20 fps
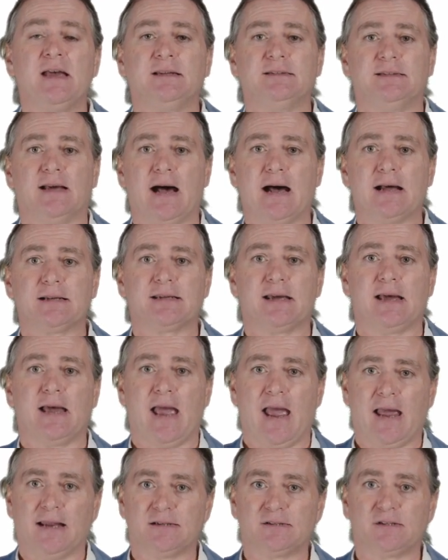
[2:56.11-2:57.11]
data,
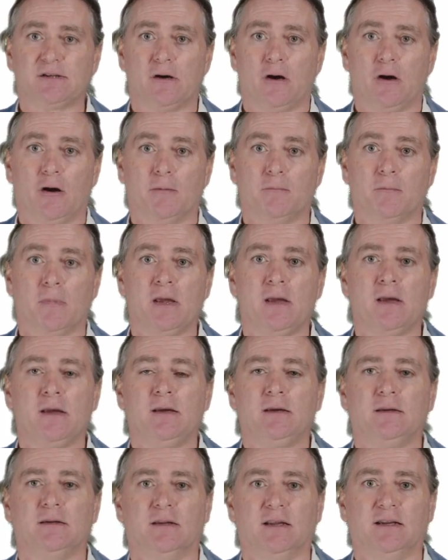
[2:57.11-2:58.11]
and time
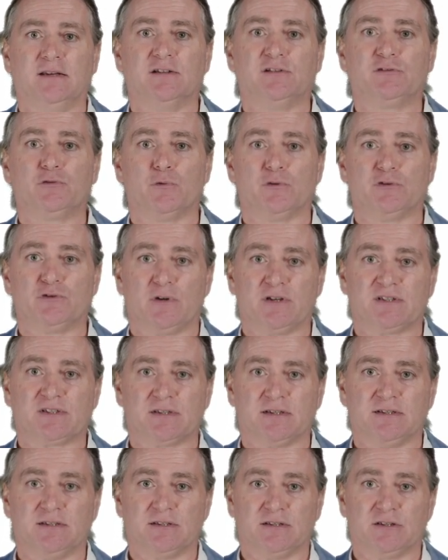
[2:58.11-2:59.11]
needed to address
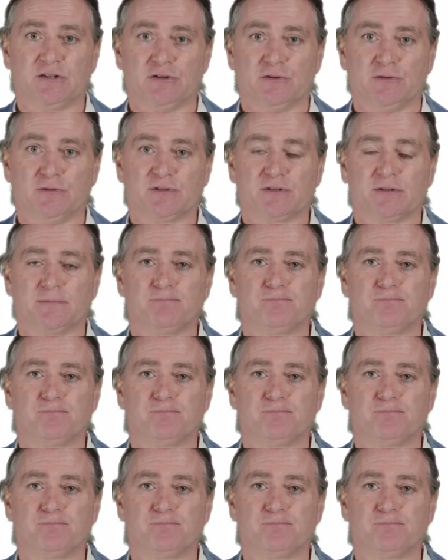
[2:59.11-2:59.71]
these issues.